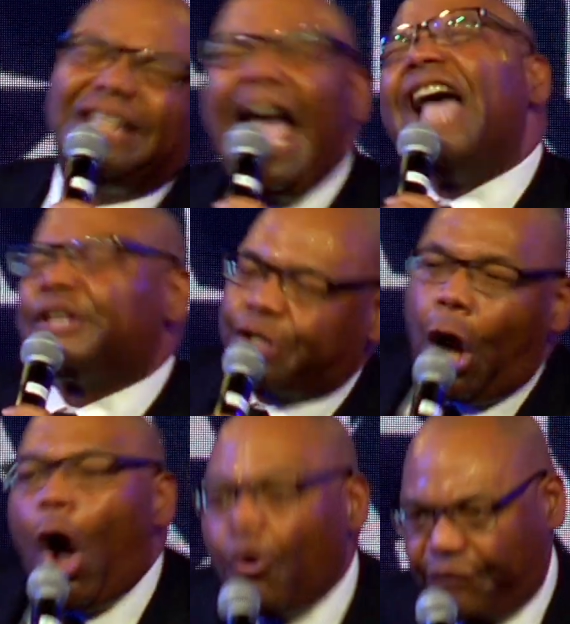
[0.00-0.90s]
has to
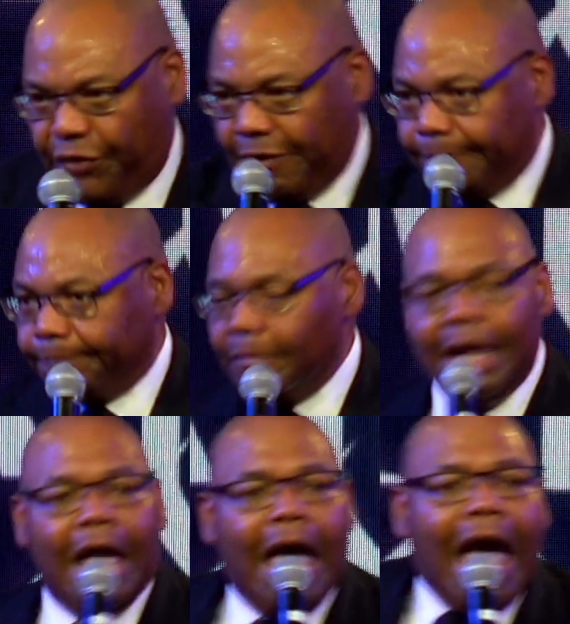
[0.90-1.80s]
offer.
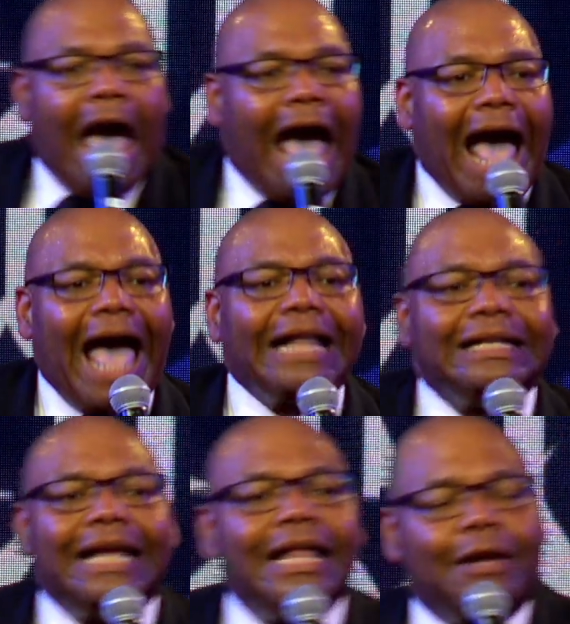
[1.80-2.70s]
I
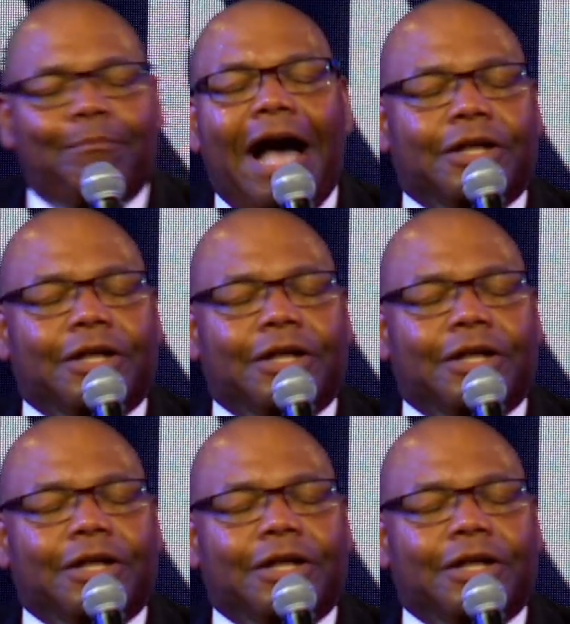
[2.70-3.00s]
need about